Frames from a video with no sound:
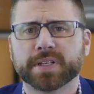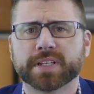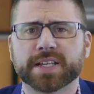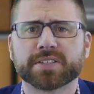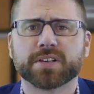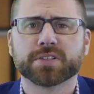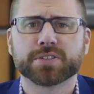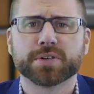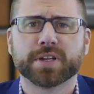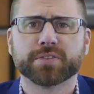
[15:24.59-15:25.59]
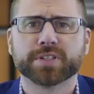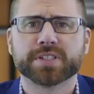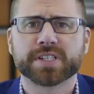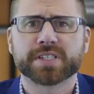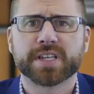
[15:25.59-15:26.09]
and that's also every
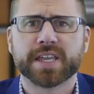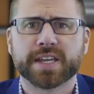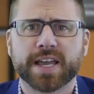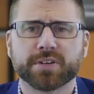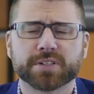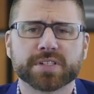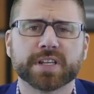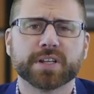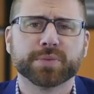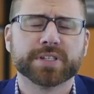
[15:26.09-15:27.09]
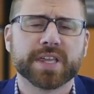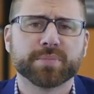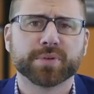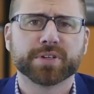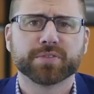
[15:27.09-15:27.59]
6 to 8 hours, and then we
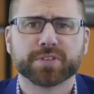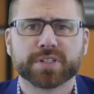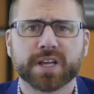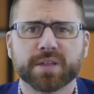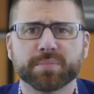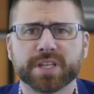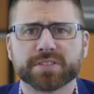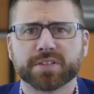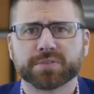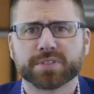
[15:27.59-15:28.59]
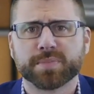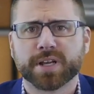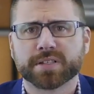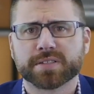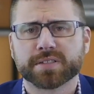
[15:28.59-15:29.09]
taper it over time based on
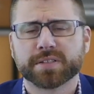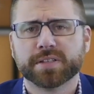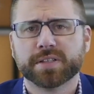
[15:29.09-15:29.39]
response.